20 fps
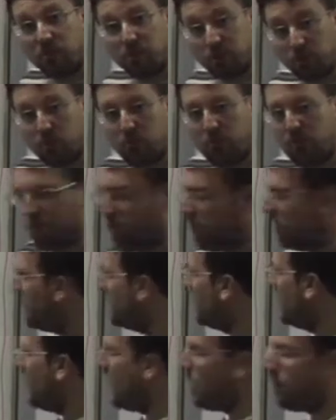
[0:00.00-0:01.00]
what you
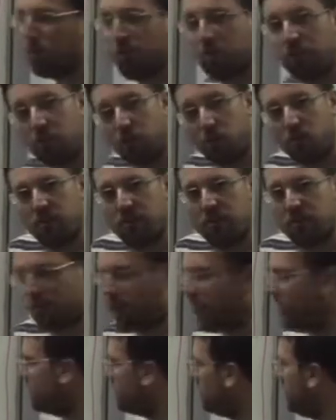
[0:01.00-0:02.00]
see and what you
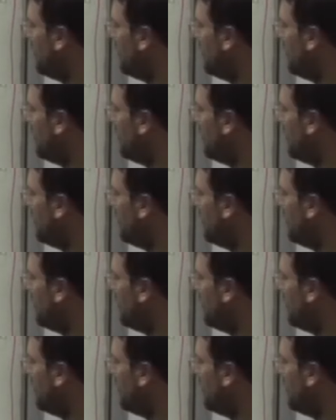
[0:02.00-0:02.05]
interact